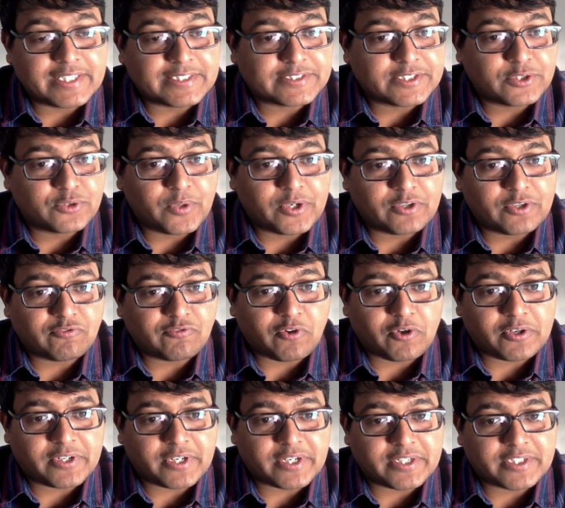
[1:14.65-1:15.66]
Let's say you went to a
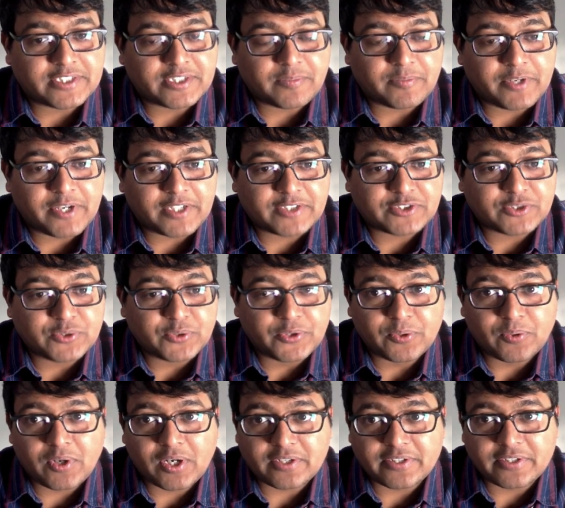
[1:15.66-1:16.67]
foreign country, somebody asked you who
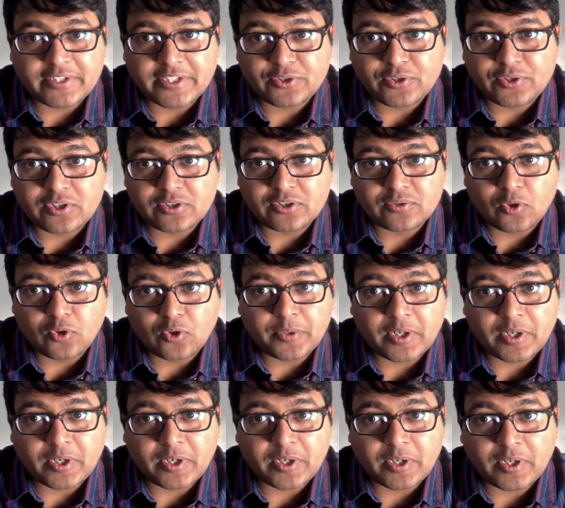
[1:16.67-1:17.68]
you are, then you have to
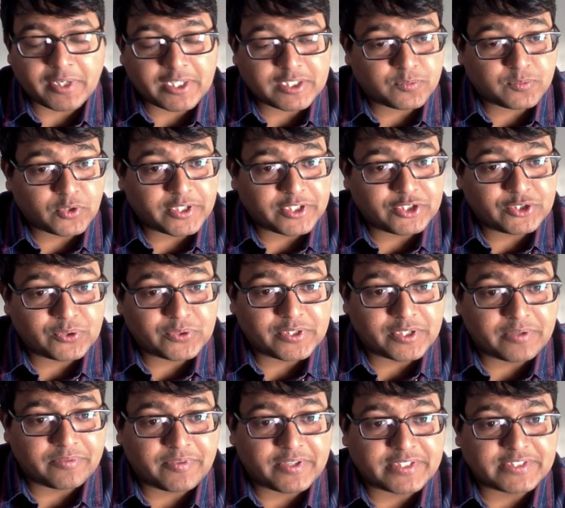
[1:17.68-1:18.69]
open up your passport and show
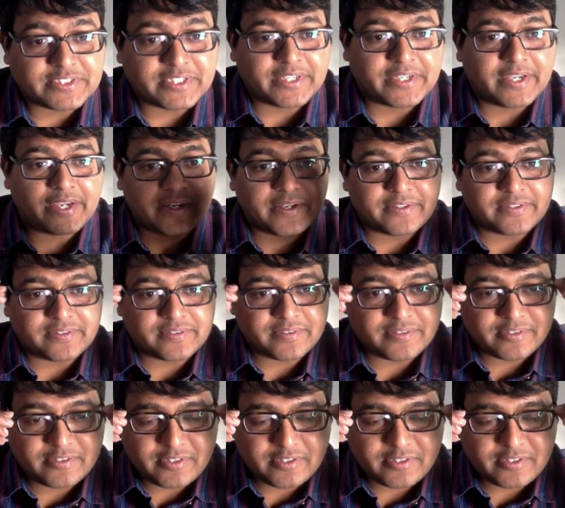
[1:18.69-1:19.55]
them and say, hey,